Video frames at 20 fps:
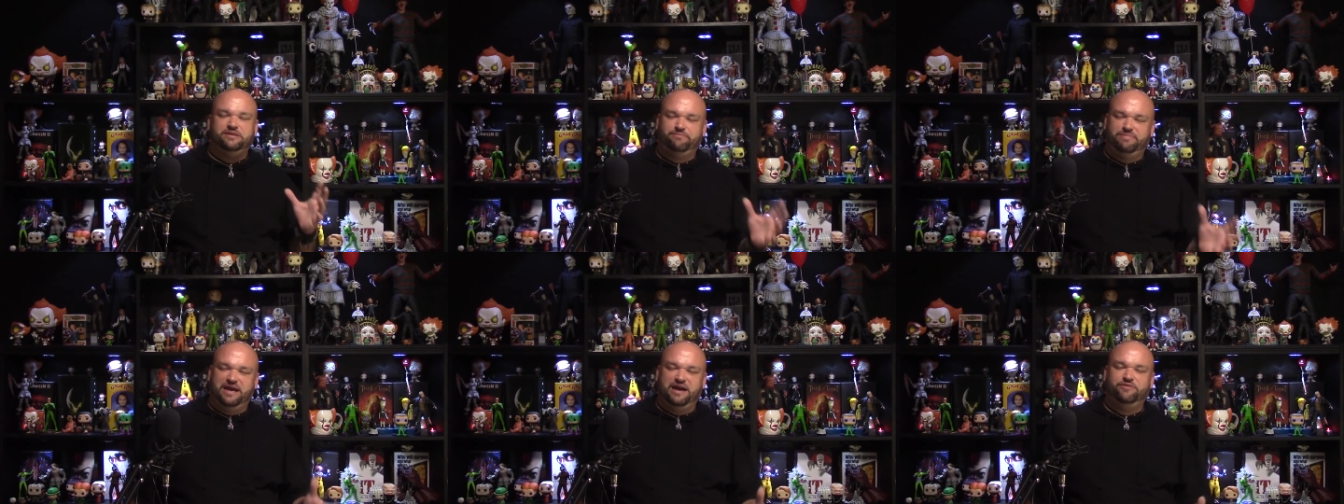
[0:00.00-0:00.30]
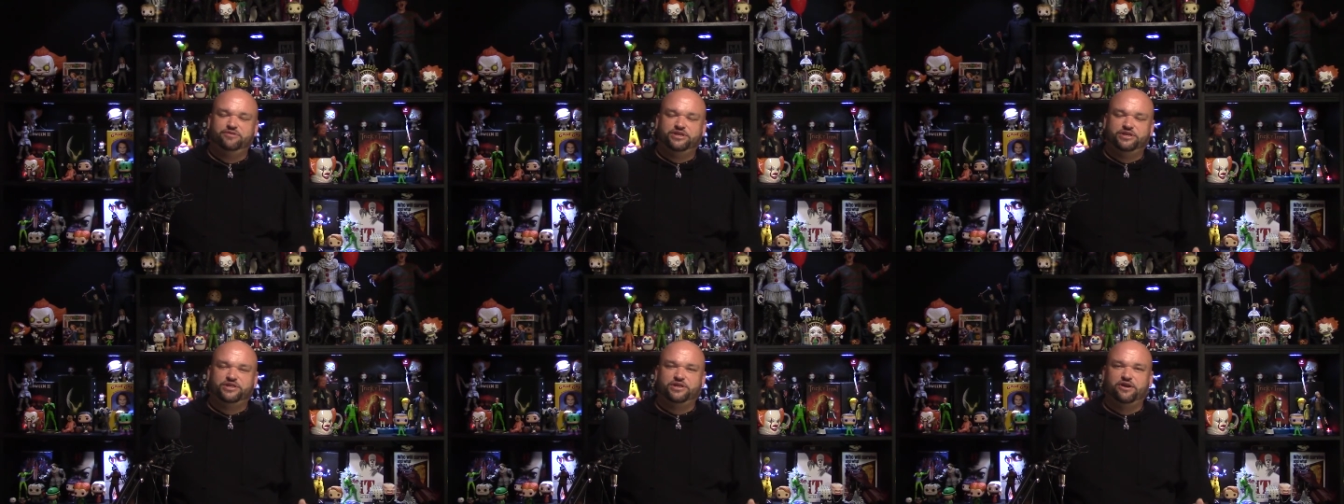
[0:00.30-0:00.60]

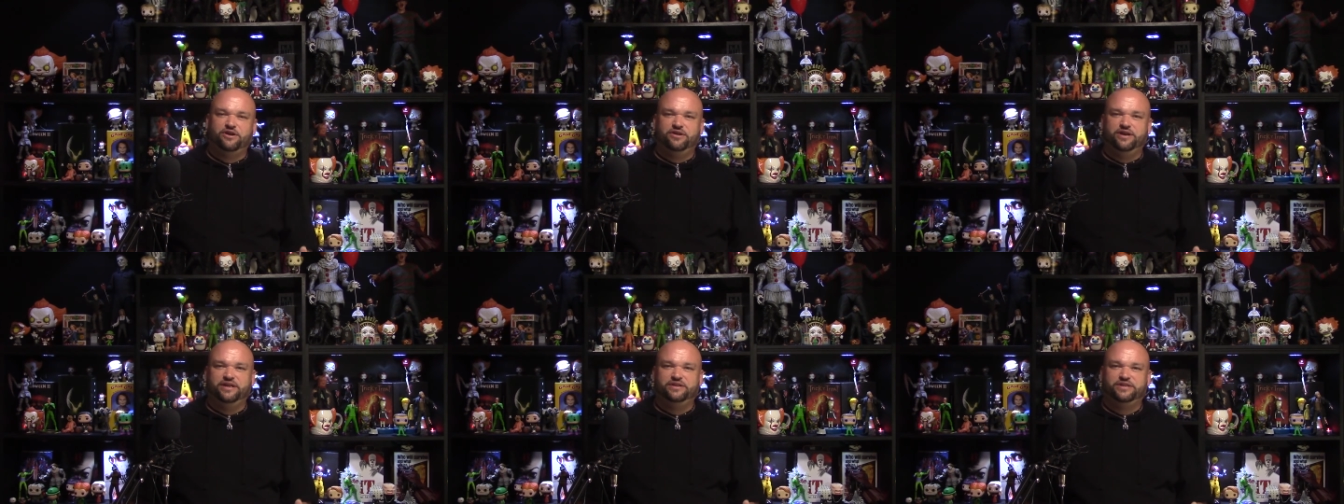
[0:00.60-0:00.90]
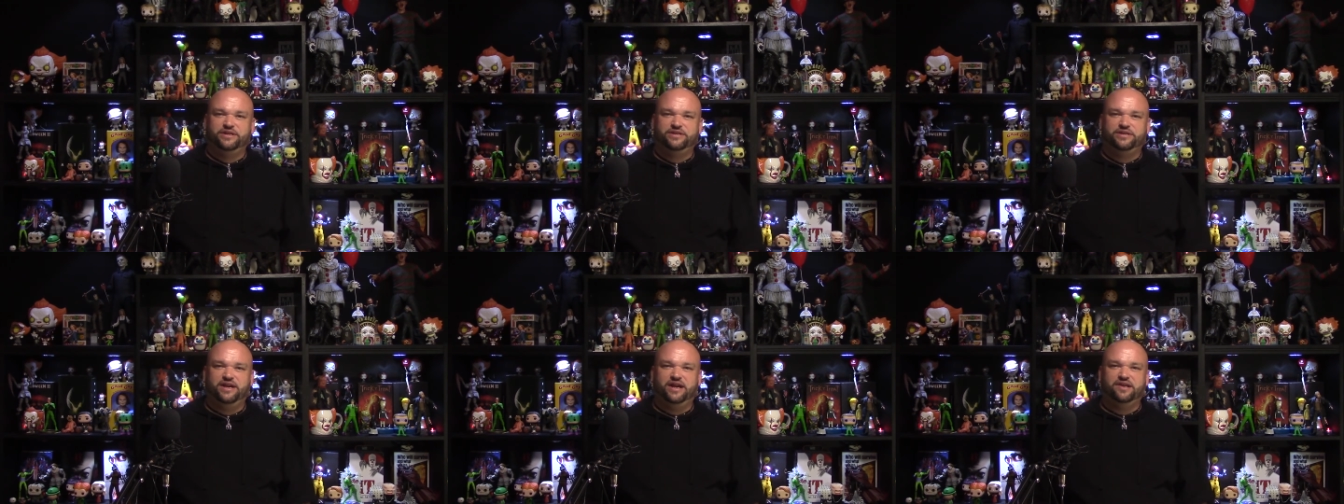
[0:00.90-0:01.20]
about to turn
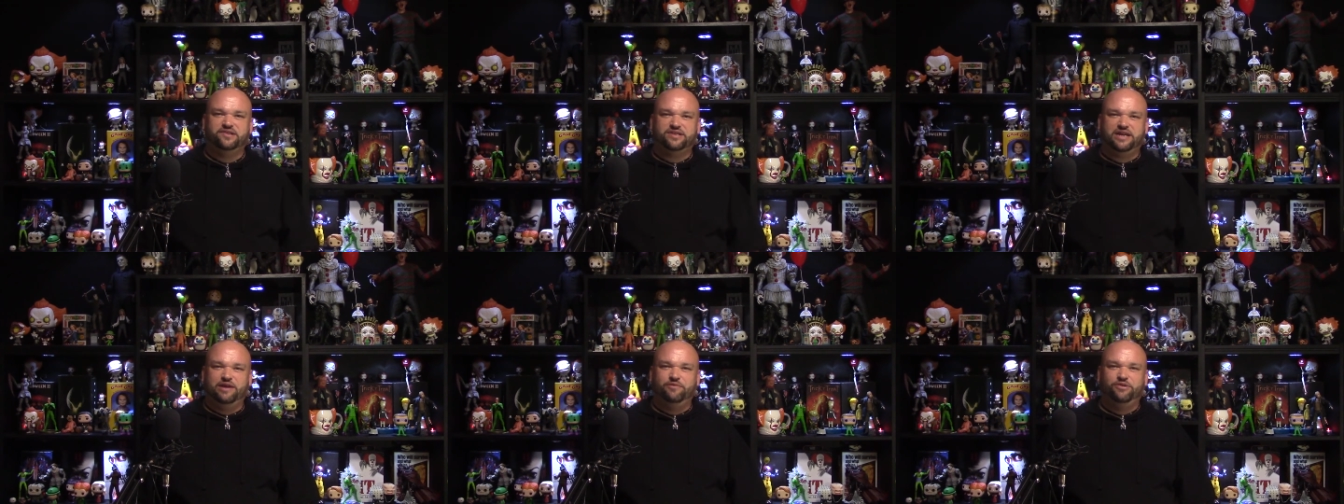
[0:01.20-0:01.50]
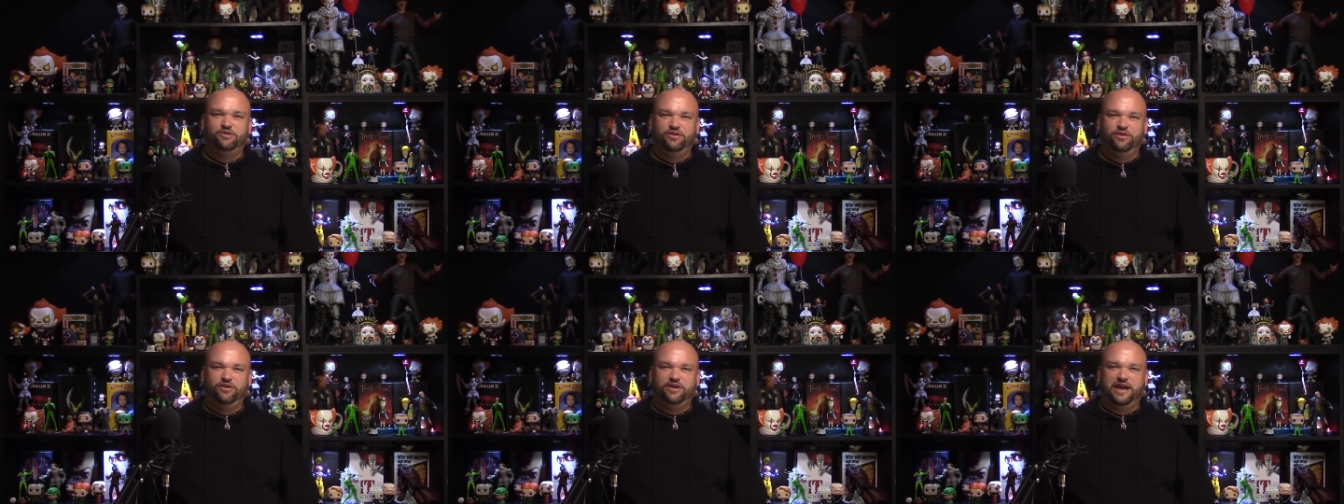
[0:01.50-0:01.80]
into dust, I
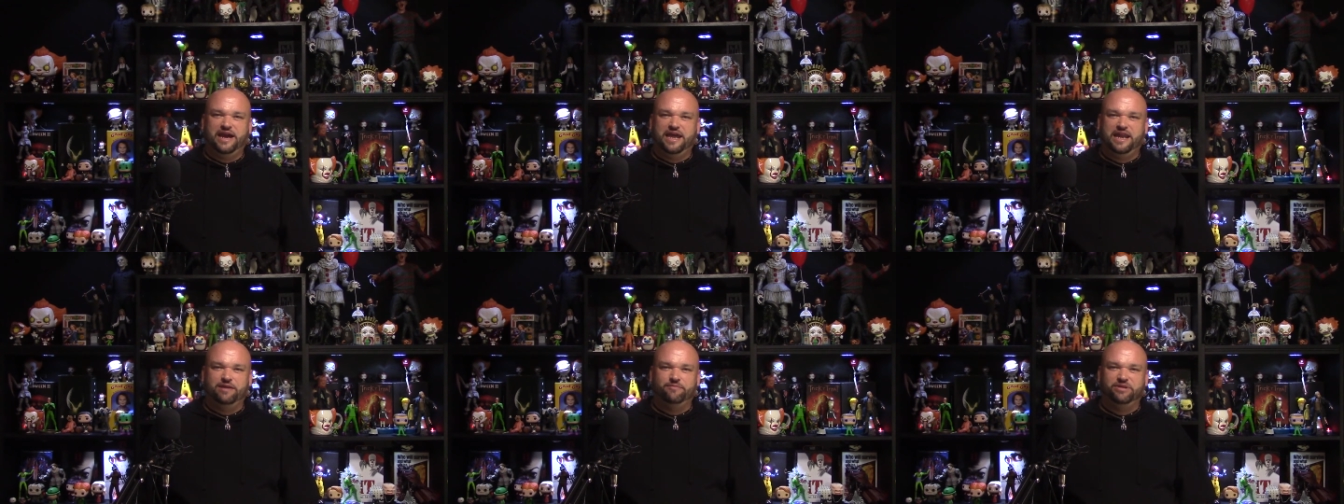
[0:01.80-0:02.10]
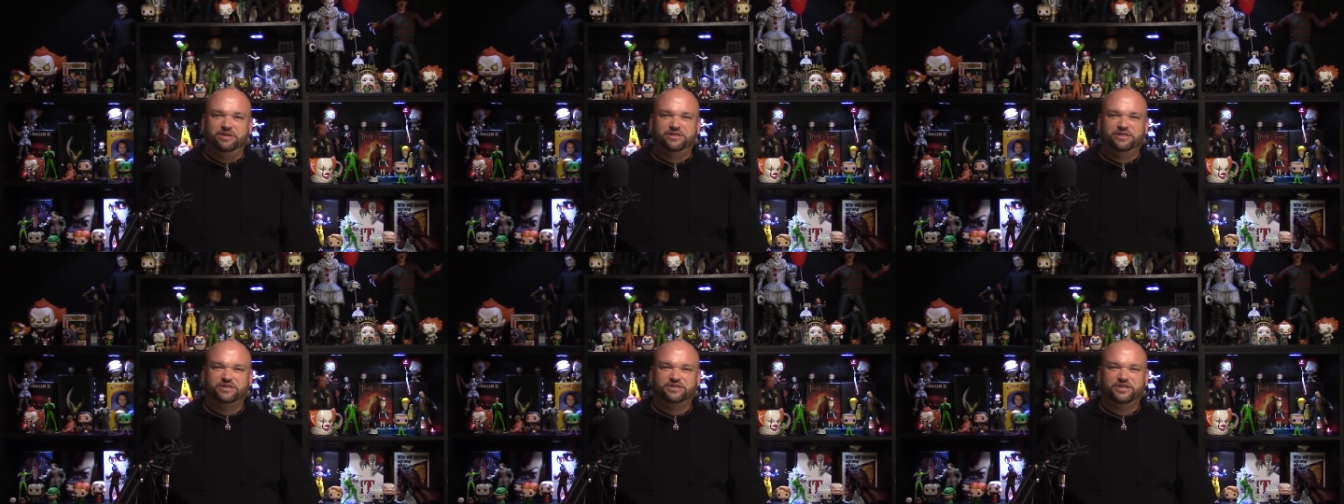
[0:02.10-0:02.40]
would look at
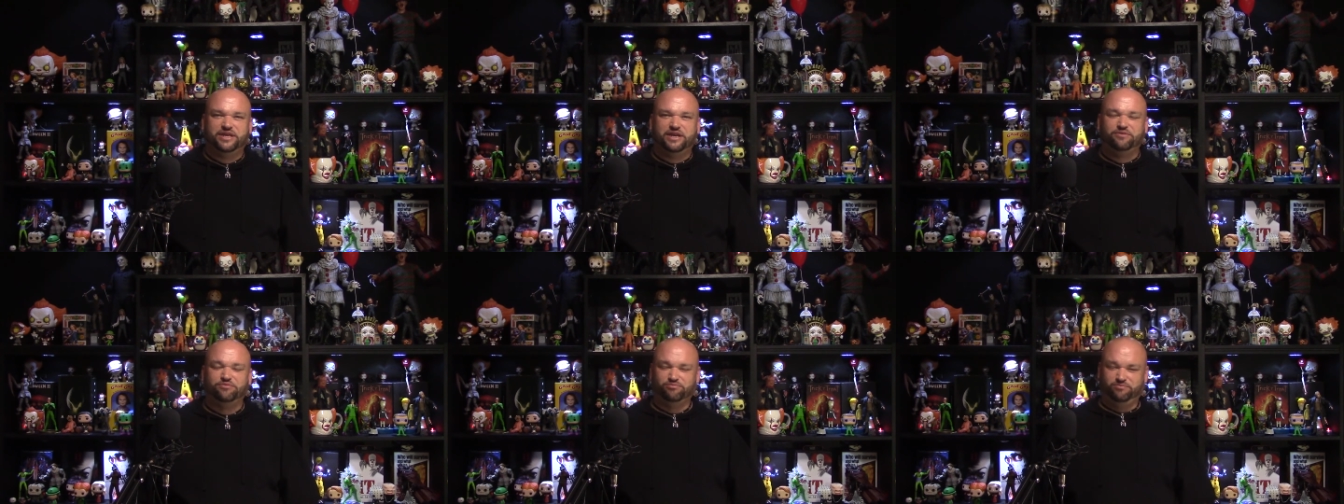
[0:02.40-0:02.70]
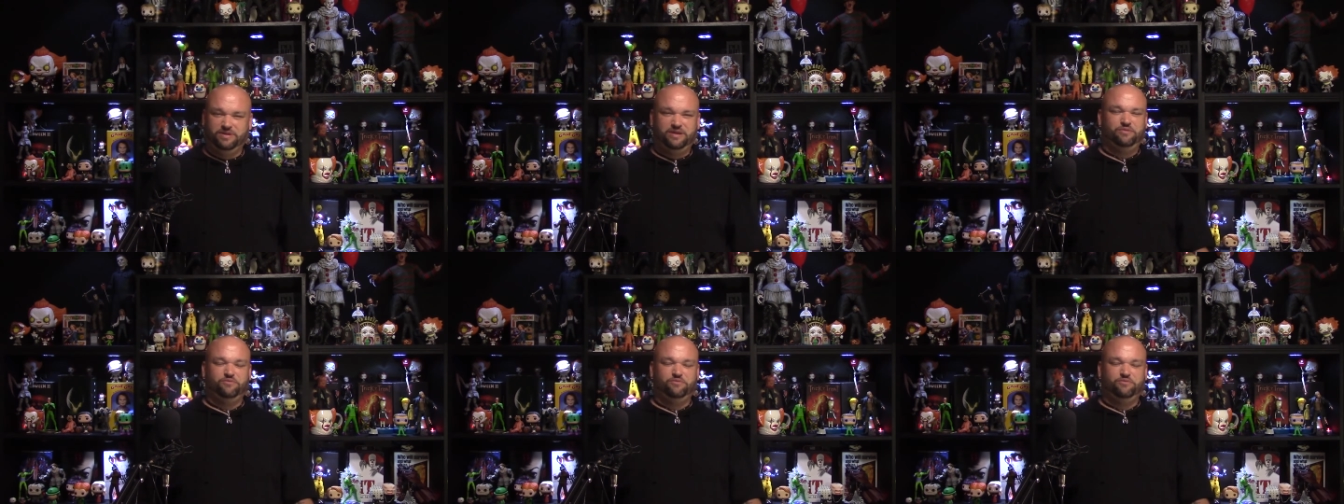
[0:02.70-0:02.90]
him and just say,